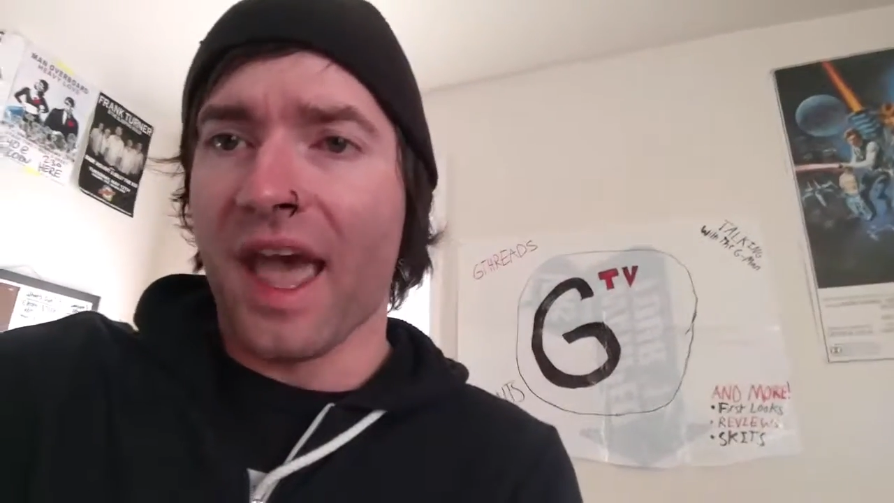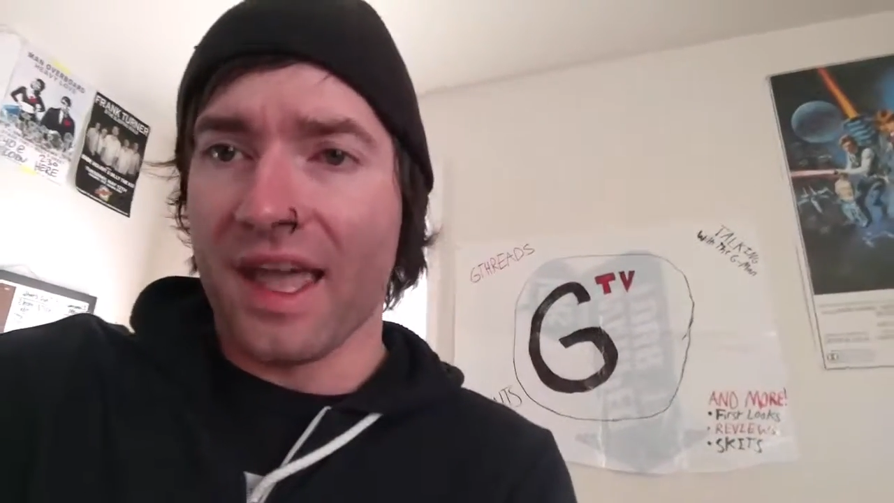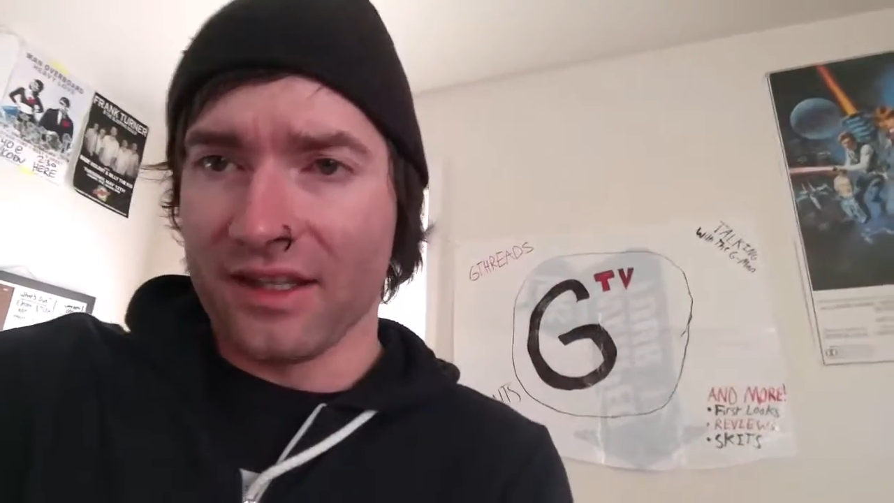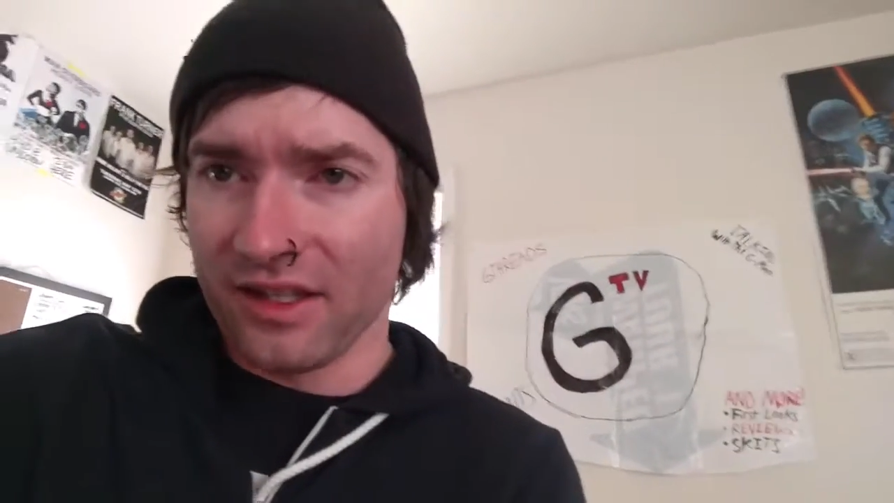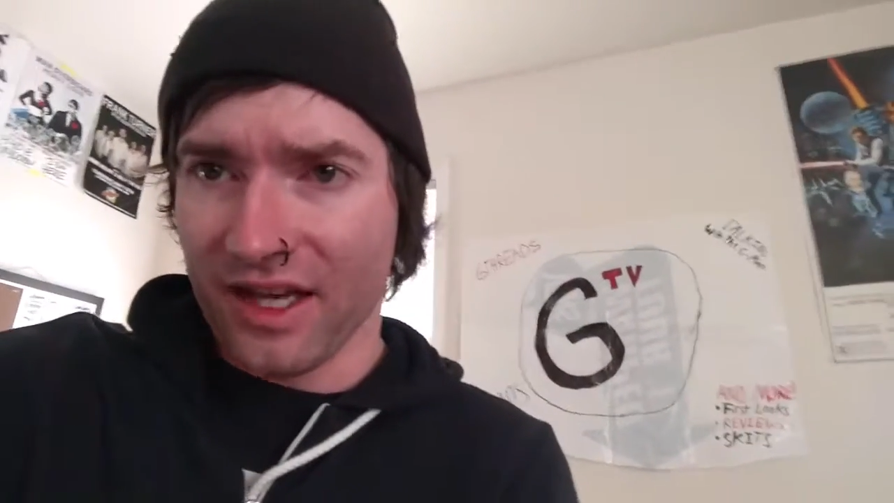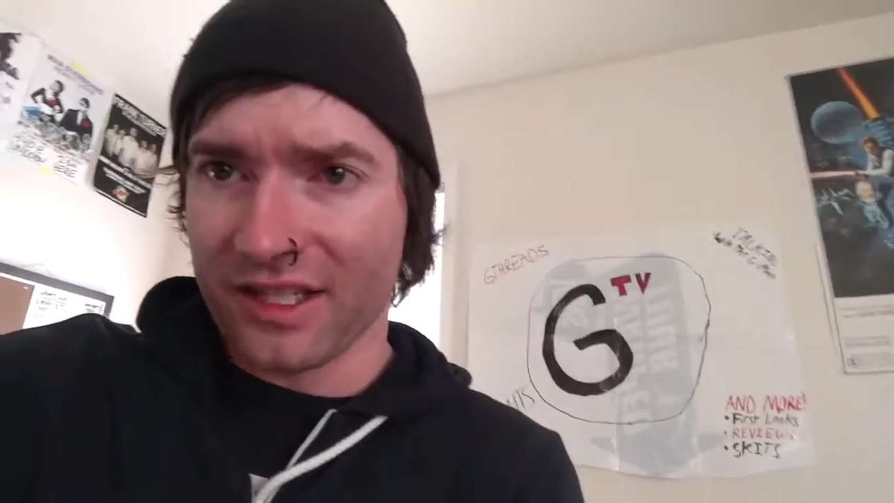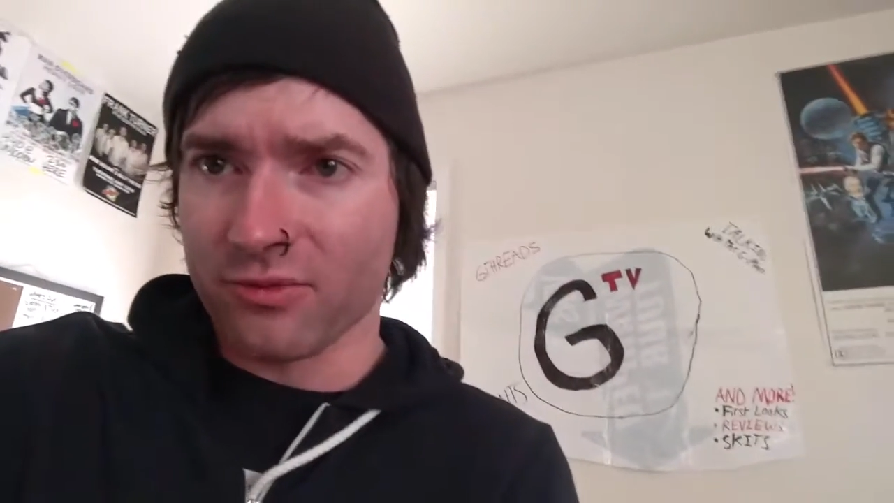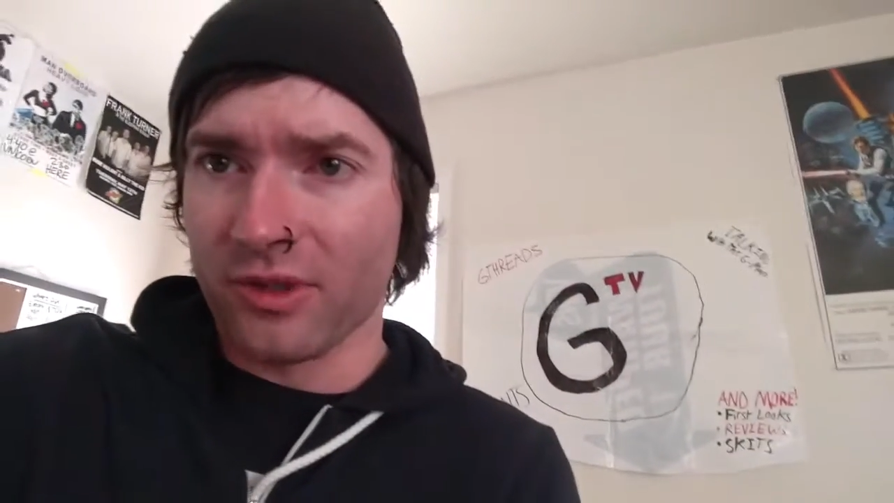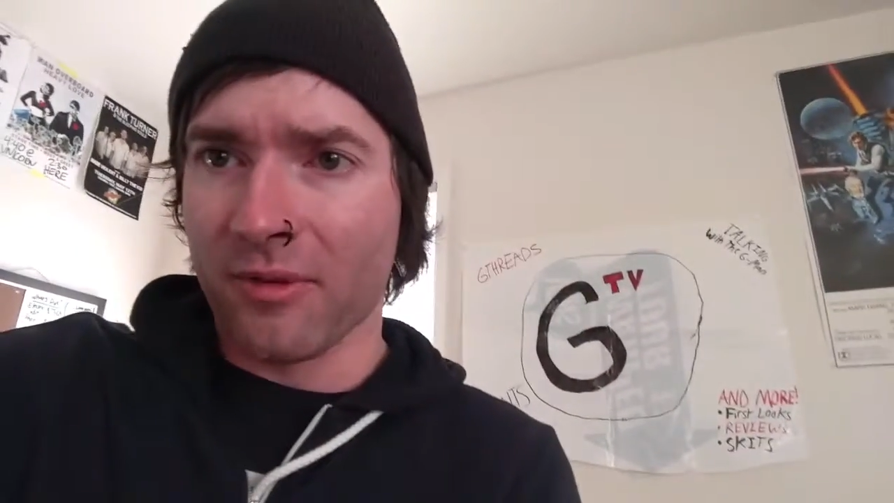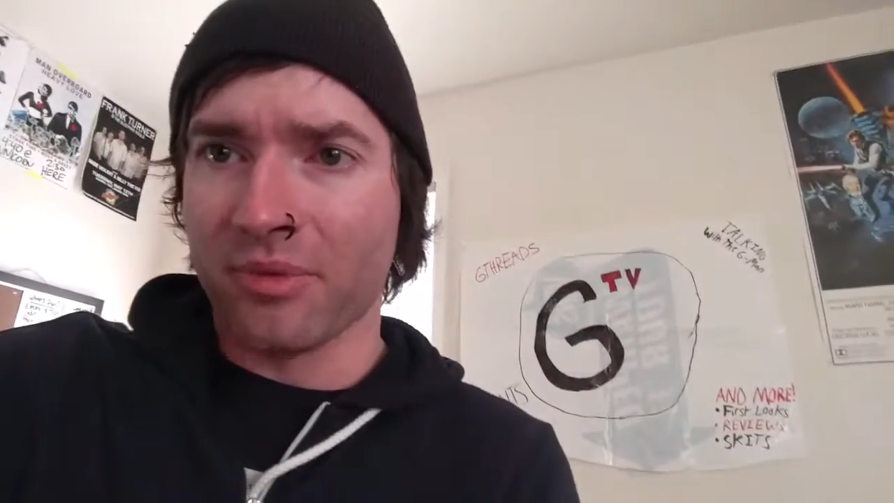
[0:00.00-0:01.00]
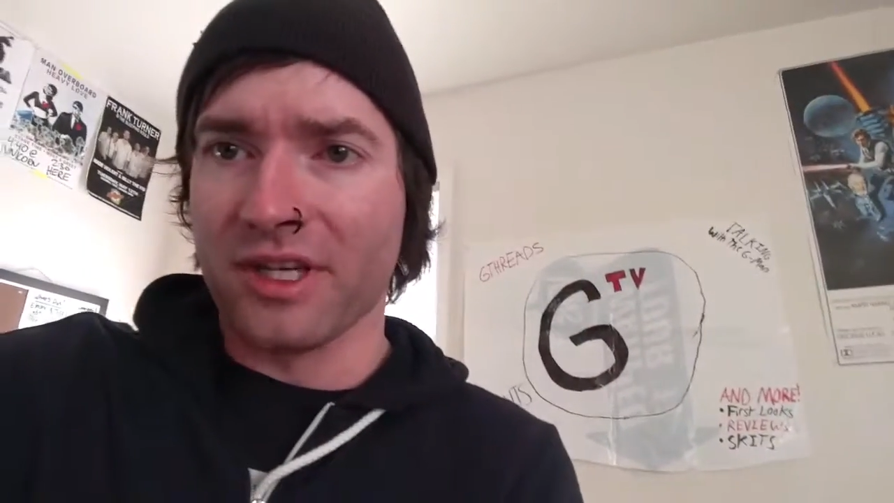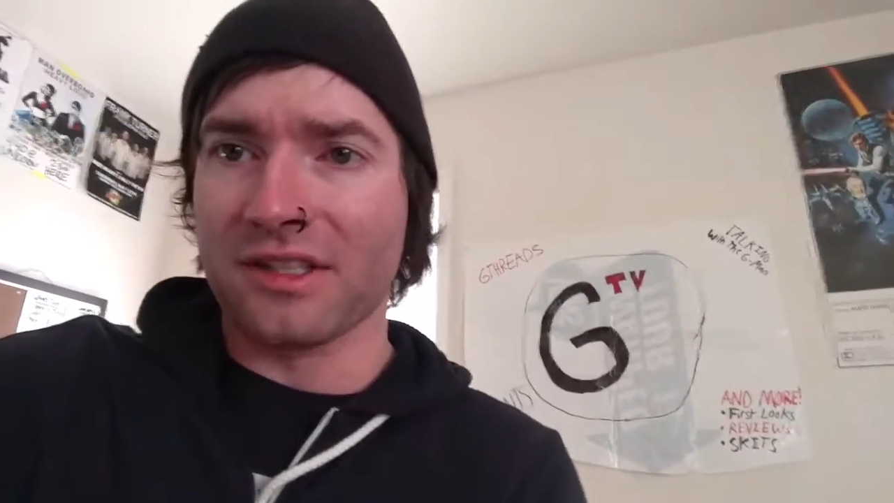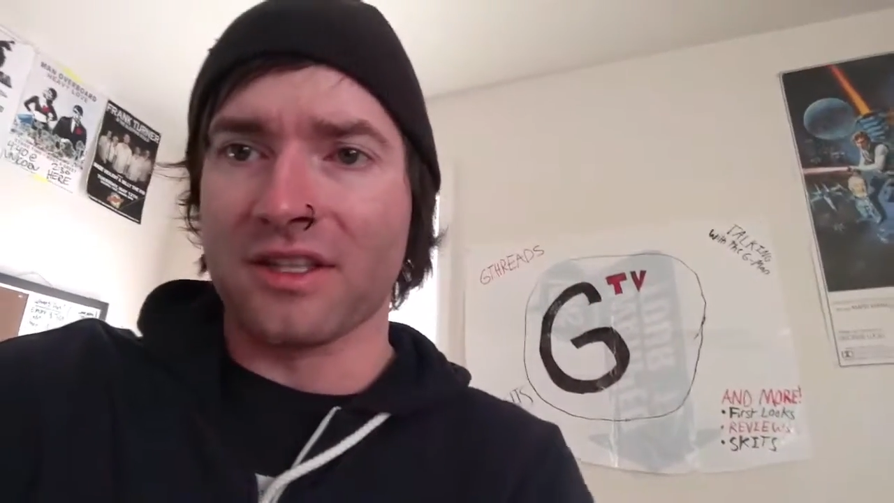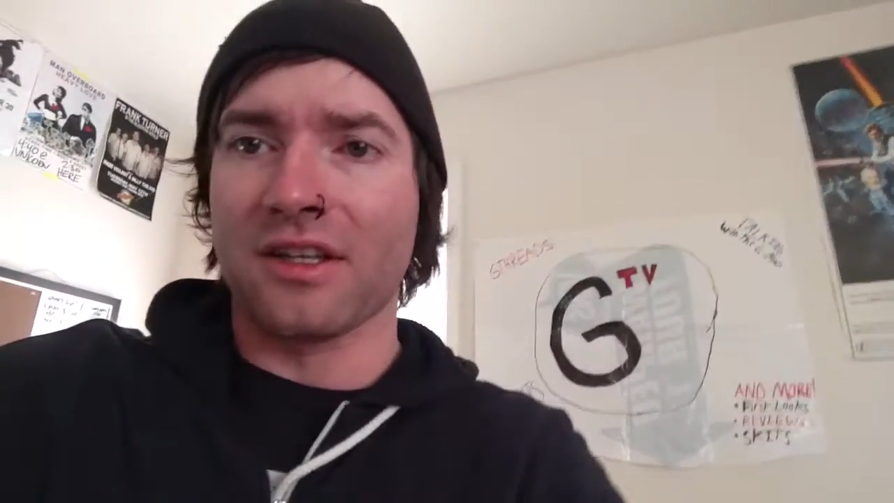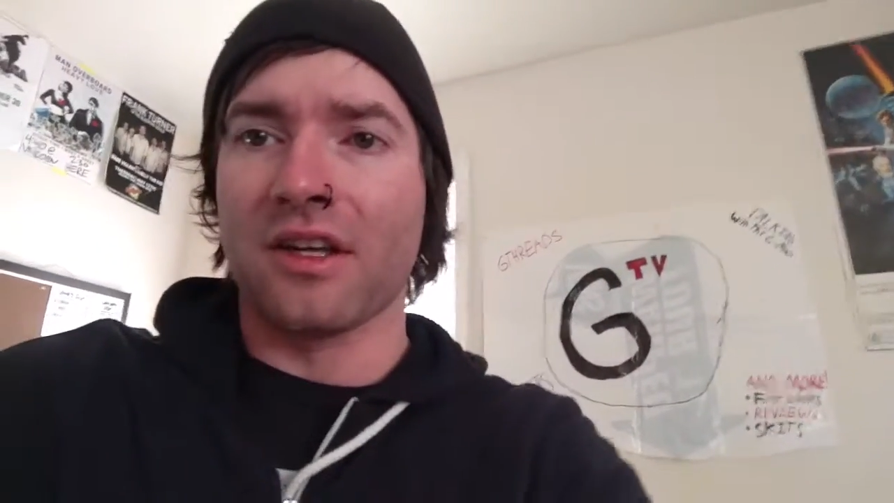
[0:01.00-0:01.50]
and the next one I'm
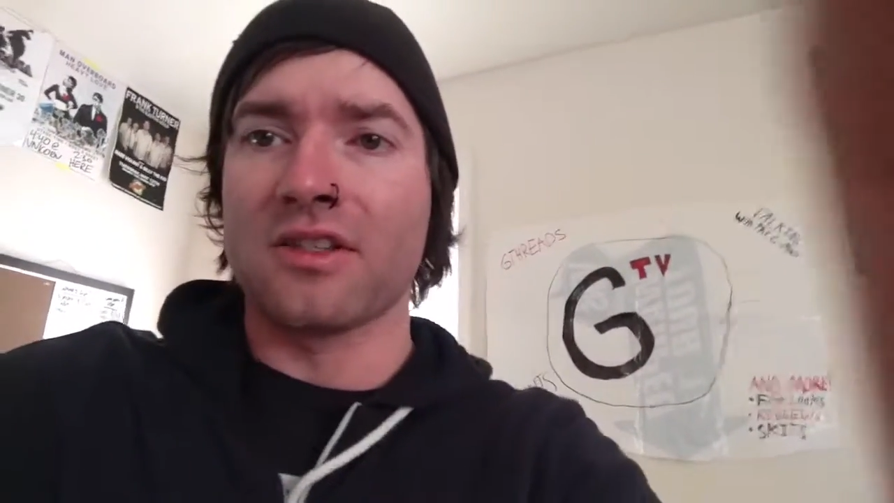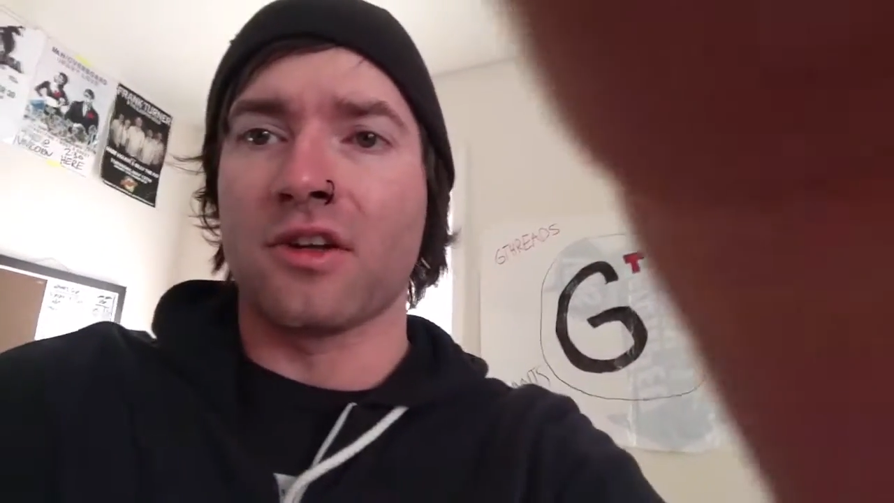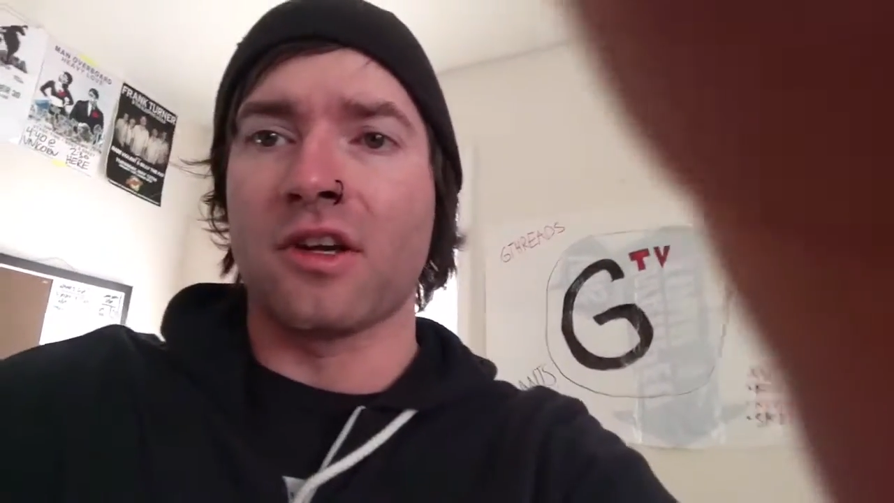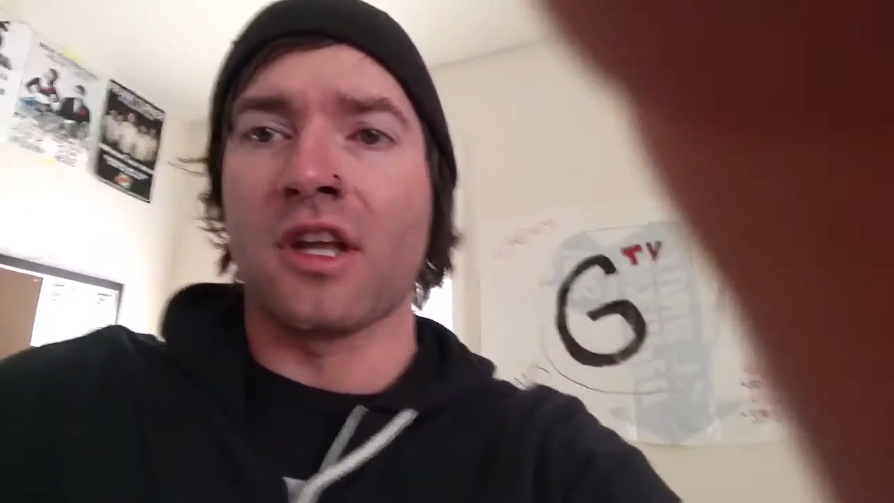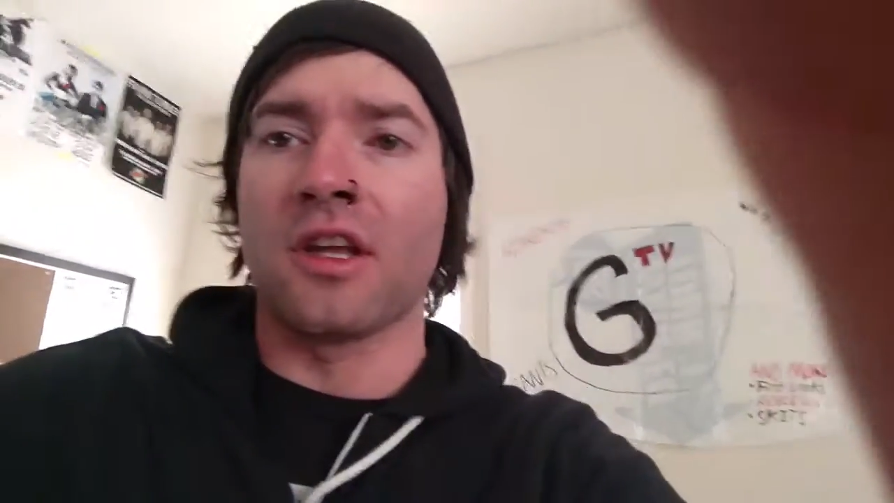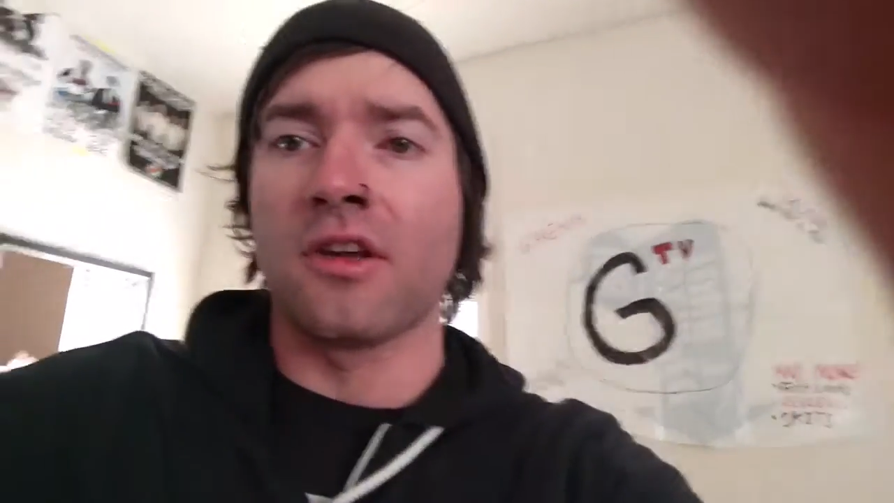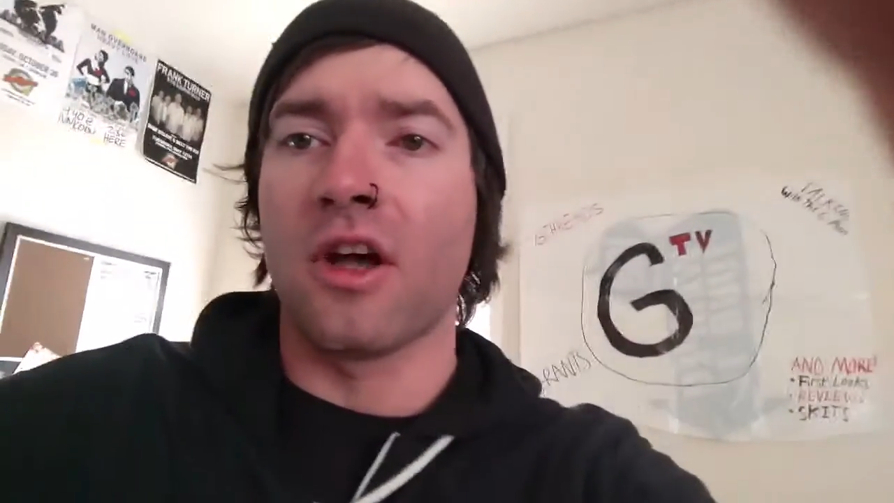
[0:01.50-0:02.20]
predicting is on a